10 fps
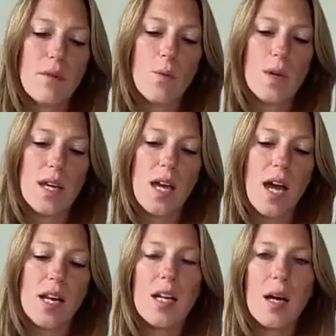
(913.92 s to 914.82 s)
we
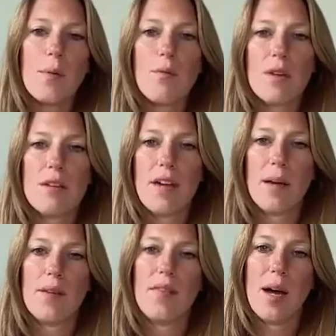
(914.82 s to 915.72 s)
ended up
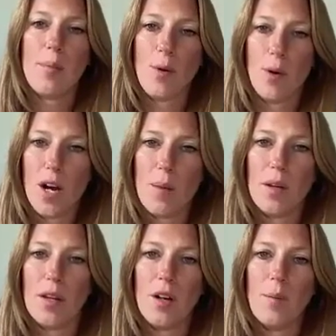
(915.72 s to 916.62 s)
revamping that program
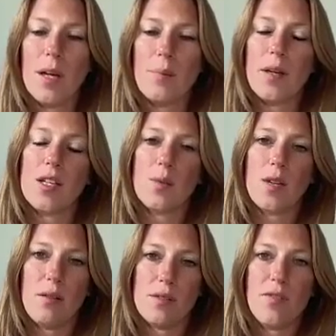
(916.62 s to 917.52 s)
a little bit because
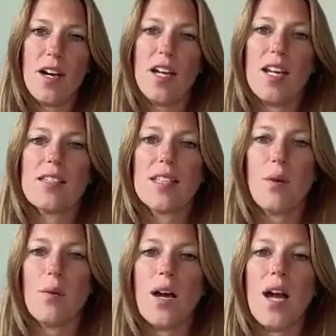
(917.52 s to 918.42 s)
what I was finding is that
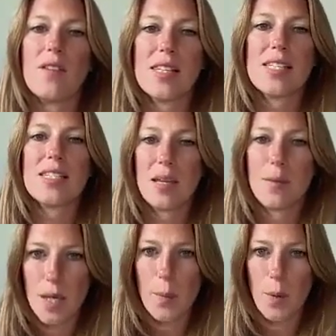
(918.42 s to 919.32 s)
we were having the
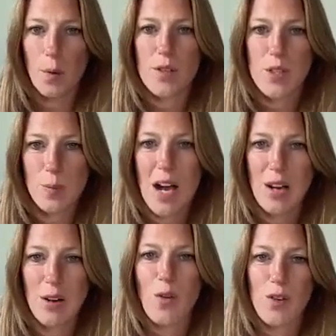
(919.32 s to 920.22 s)
same people
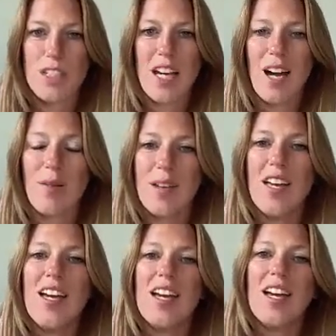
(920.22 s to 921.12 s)
respond over time.
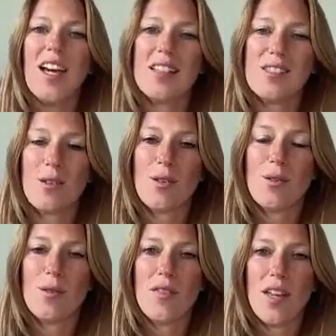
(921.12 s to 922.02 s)
And
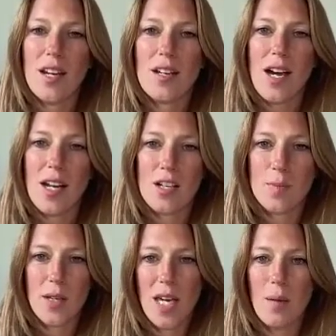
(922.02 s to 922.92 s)
so then it kind of
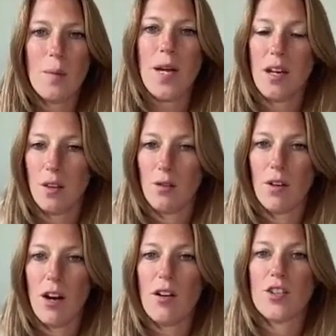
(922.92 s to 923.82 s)
just became a pain in the
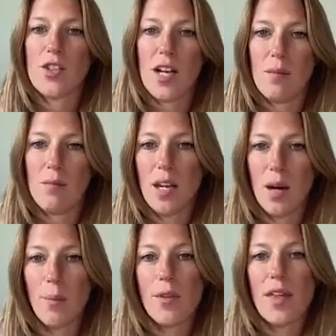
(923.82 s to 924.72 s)
rear to try to meet
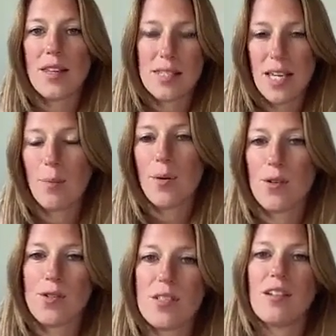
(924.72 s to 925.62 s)
up with that same
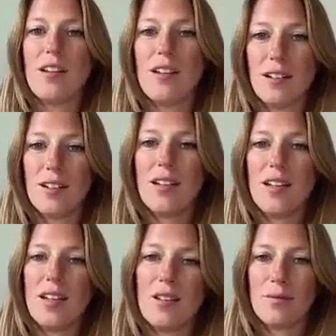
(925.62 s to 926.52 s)
person, and
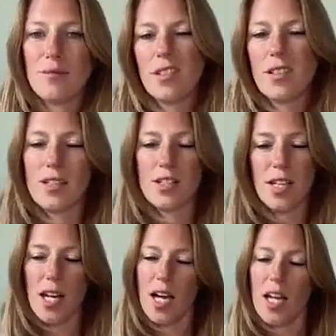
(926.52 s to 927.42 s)
it just
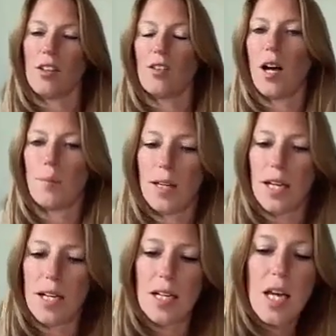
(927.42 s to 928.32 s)
kind of got a little
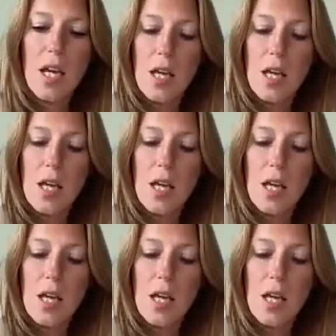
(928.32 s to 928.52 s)
complicated.